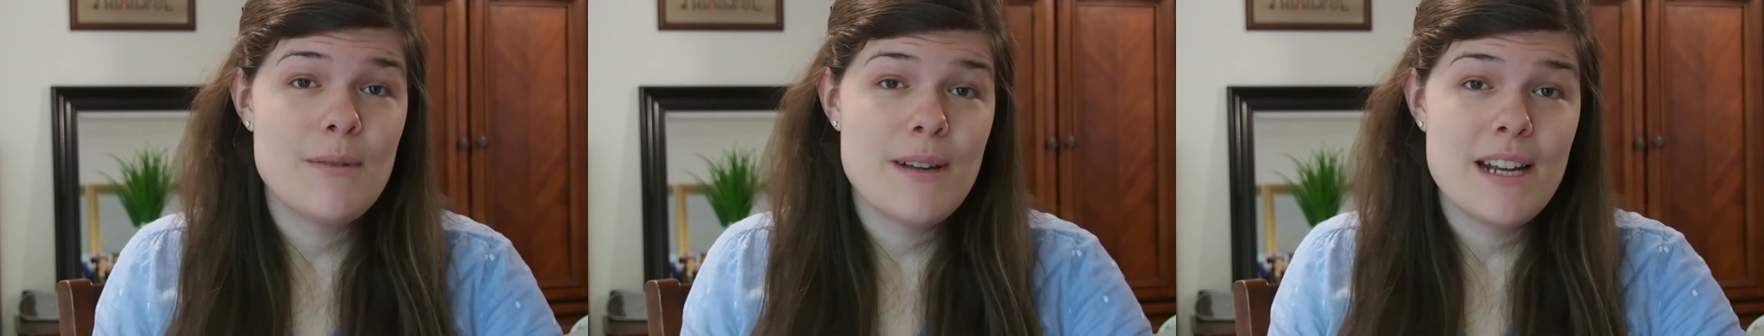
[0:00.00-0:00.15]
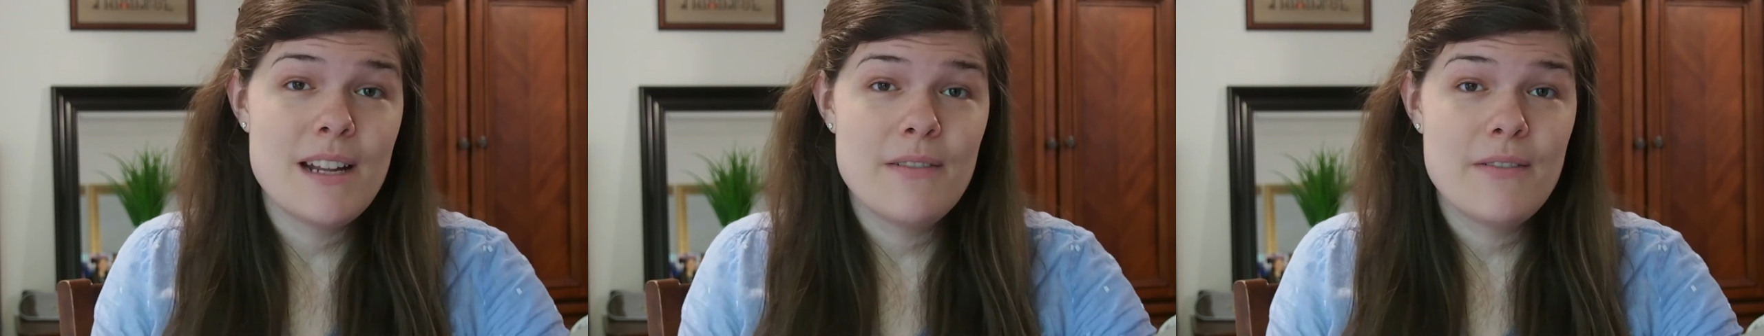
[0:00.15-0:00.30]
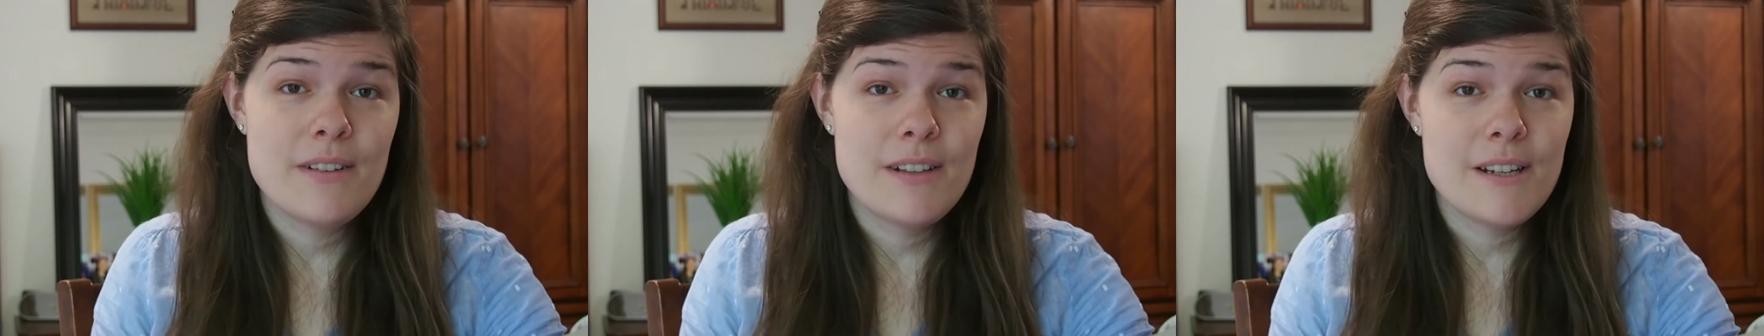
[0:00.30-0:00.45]

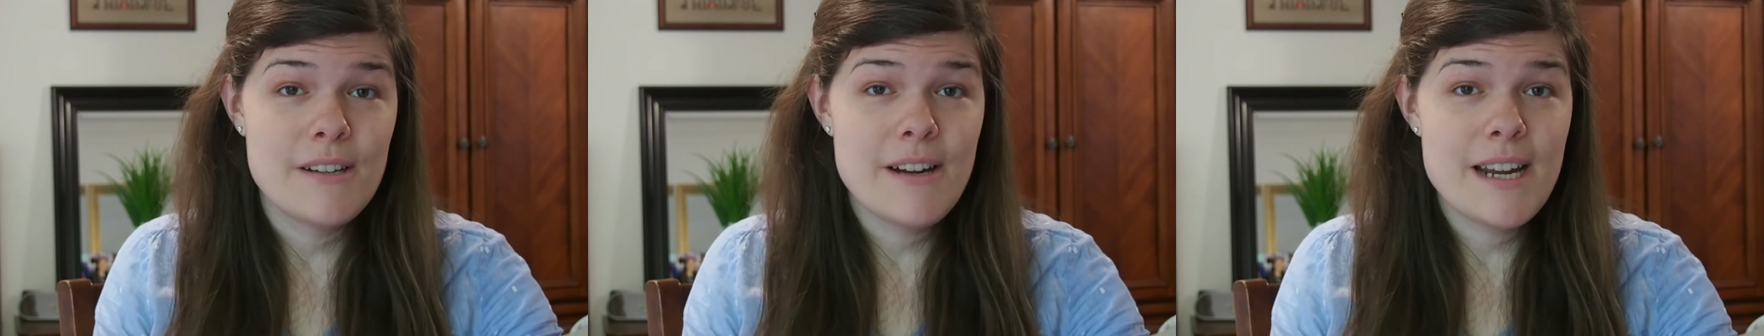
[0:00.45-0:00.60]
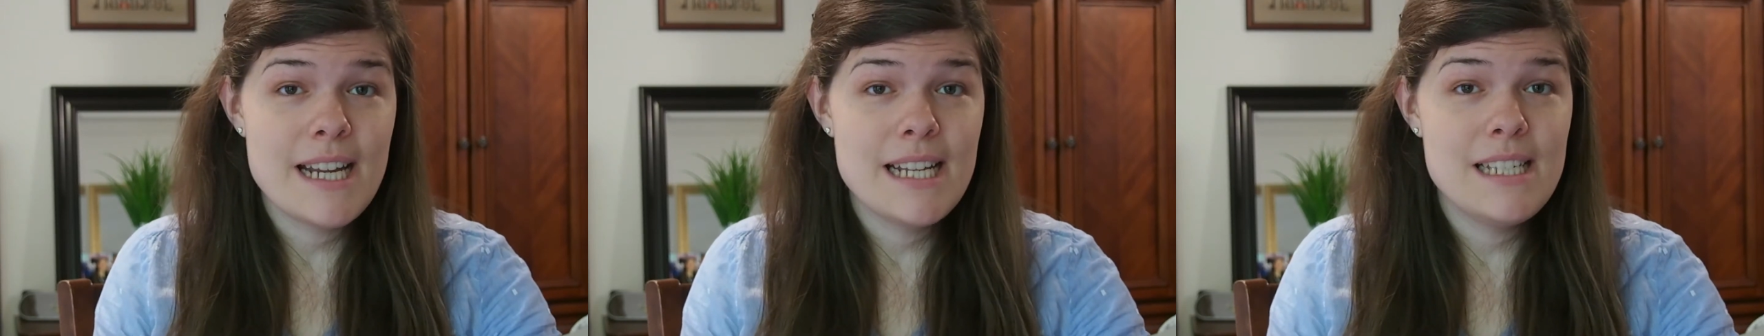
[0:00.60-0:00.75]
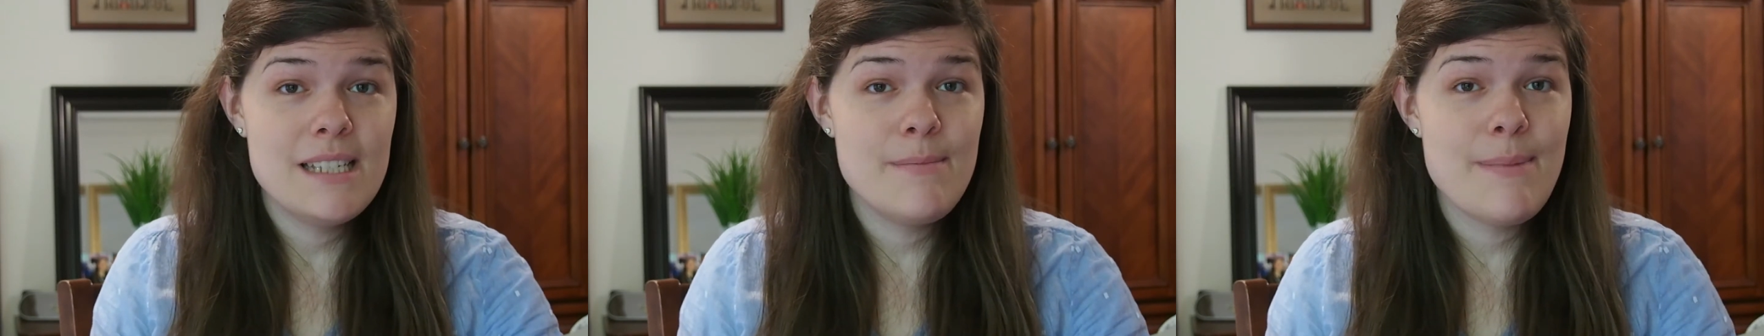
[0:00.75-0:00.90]
waiting for the
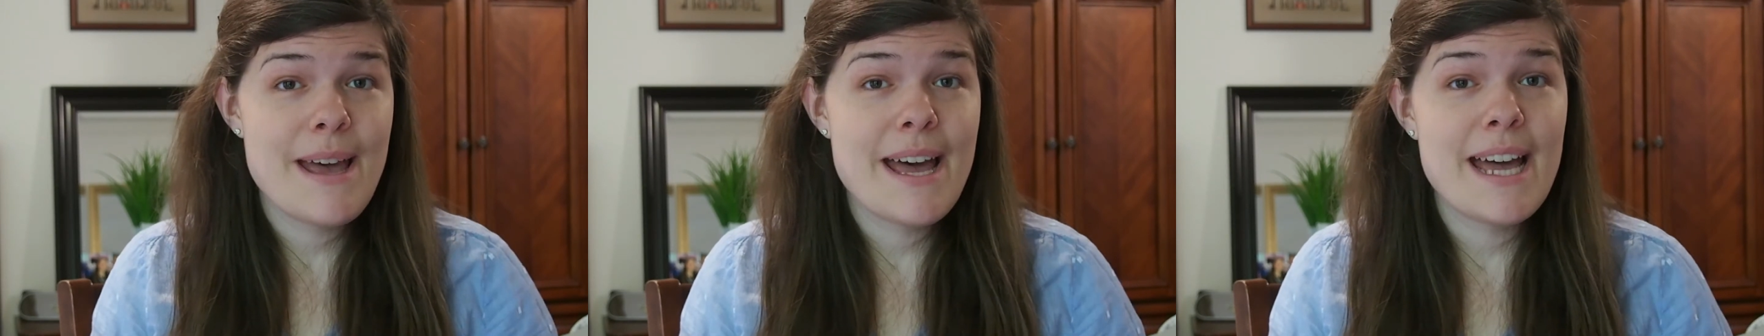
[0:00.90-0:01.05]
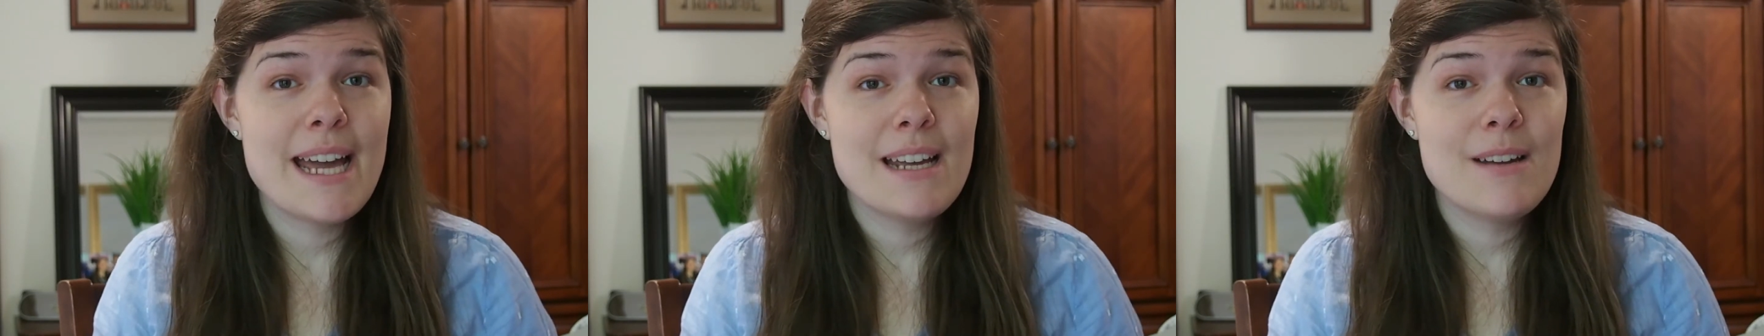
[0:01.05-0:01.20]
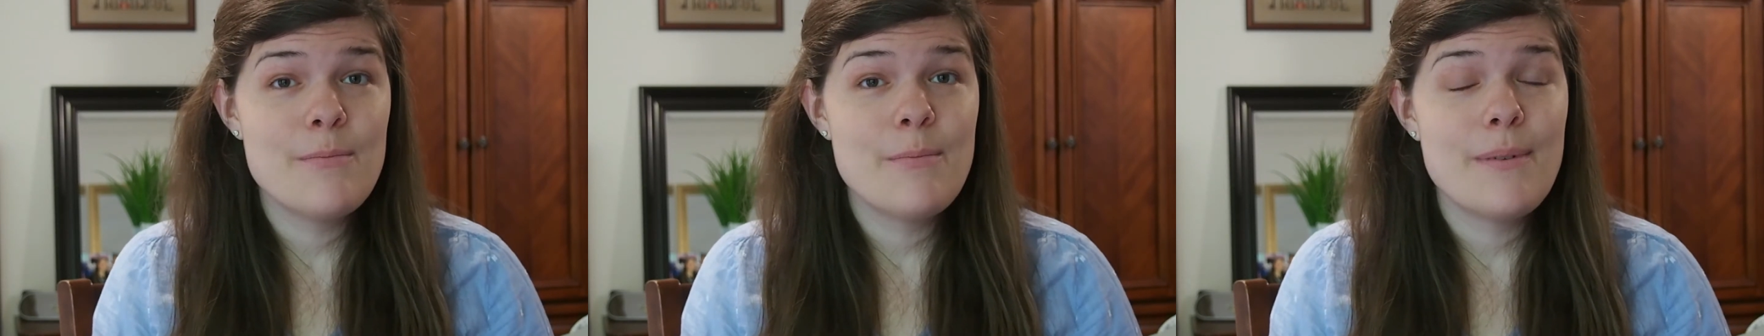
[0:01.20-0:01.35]
grades
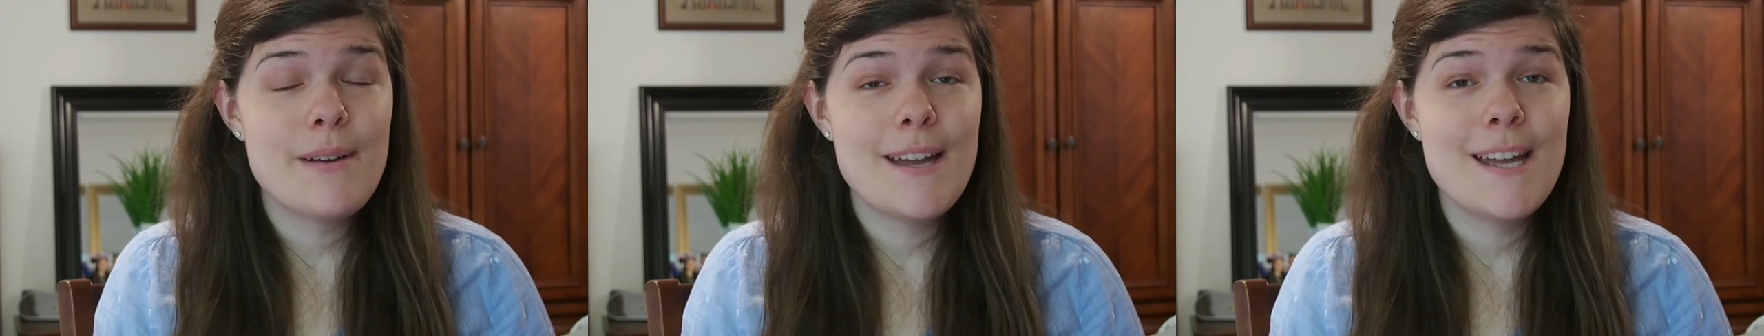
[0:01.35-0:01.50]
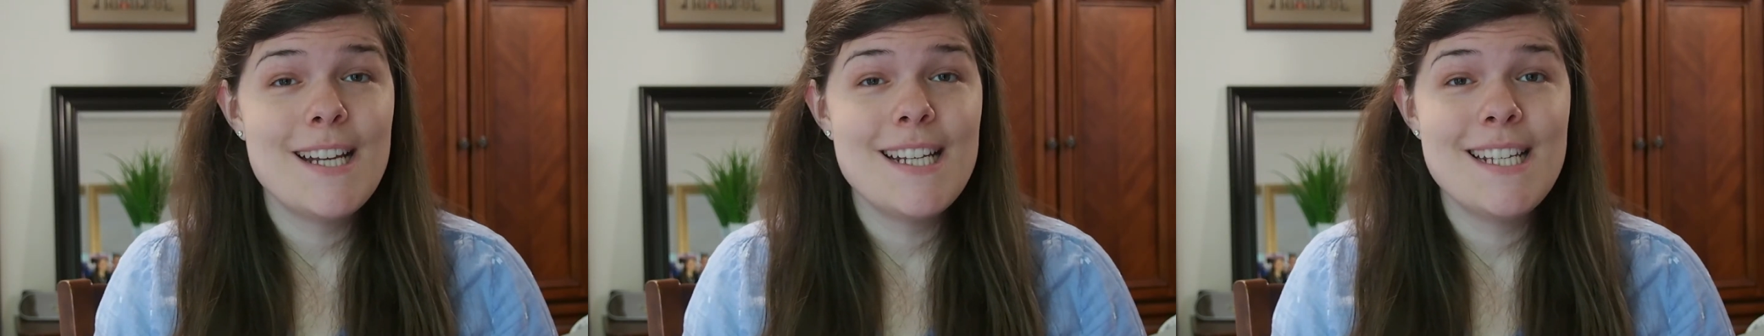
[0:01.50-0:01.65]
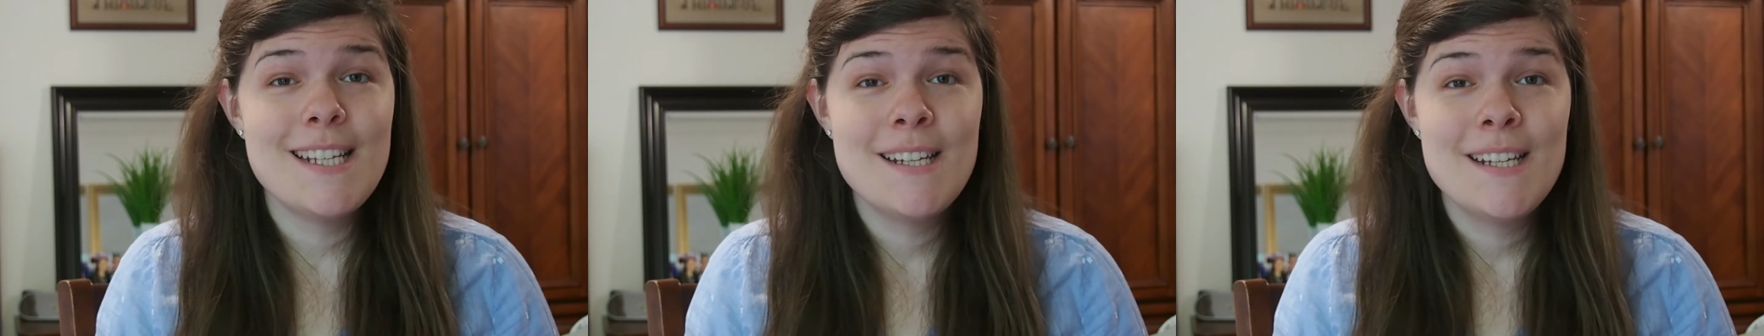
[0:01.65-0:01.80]
back,
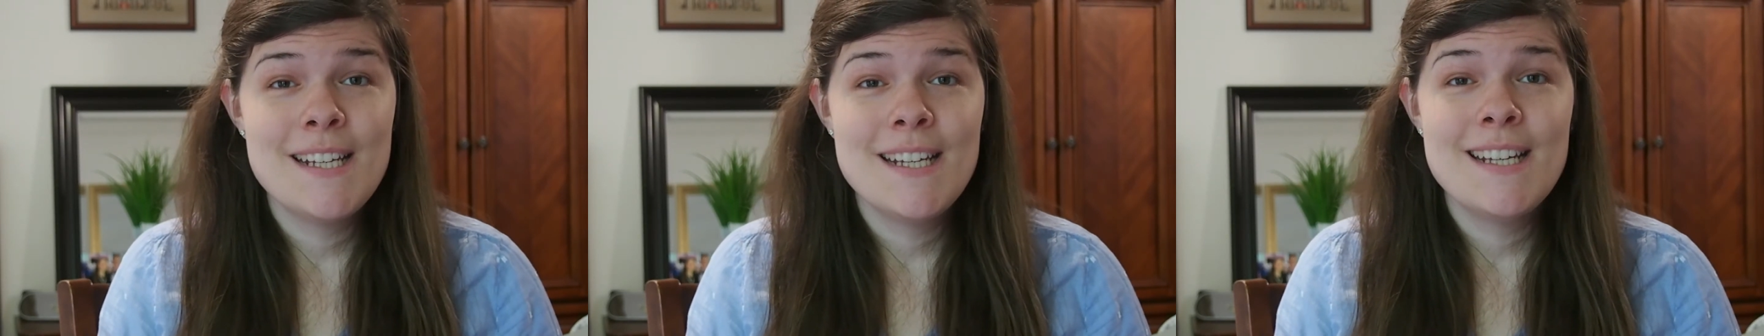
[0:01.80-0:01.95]
but